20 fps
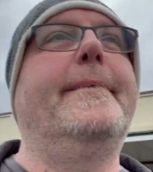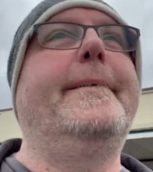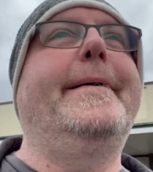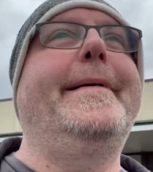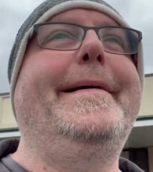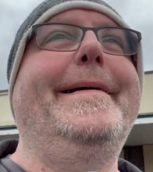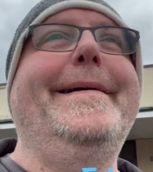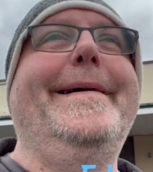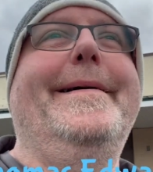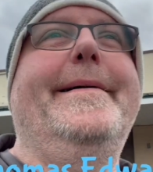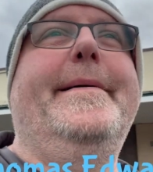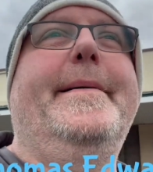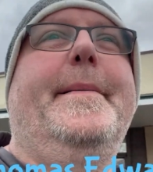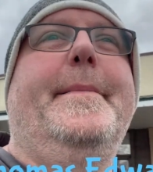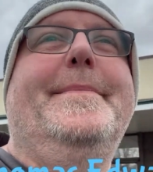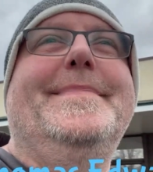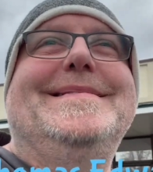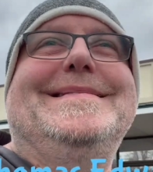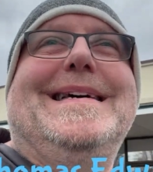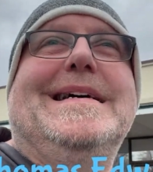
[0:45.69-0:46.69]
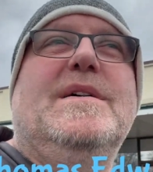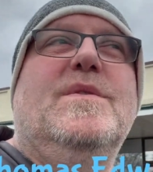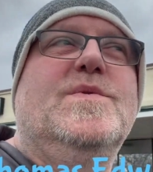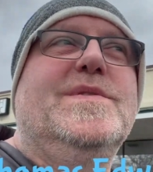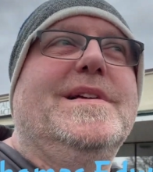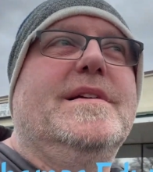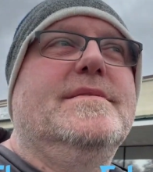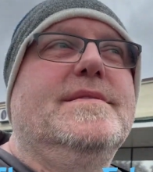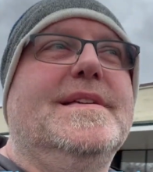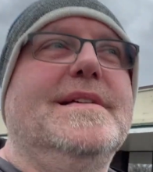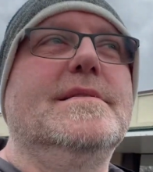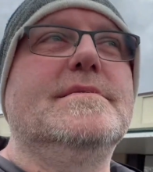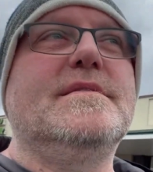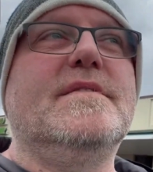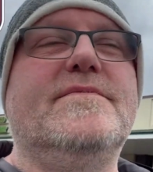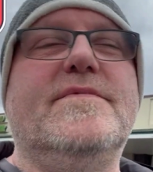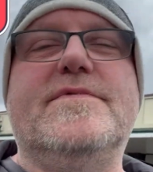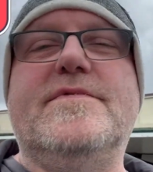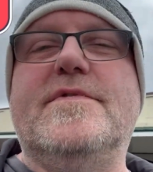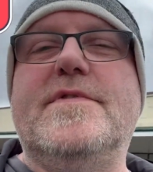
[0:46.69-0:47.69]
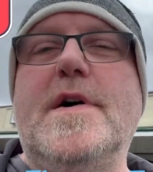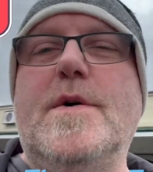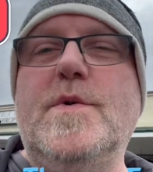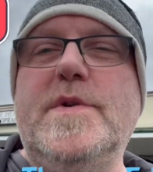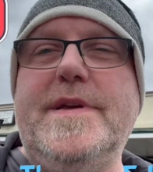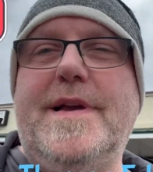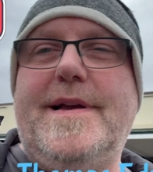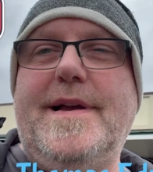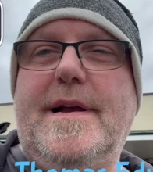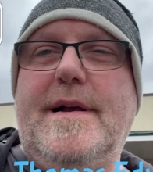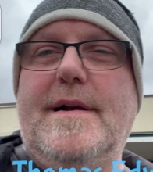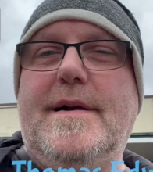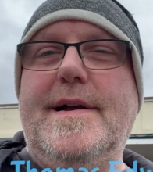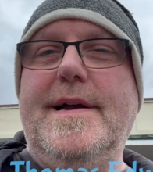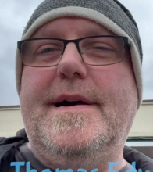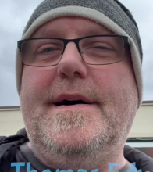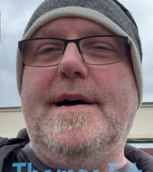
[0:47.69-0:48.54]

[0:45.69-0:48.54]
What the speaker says: I am down in the Livonia area,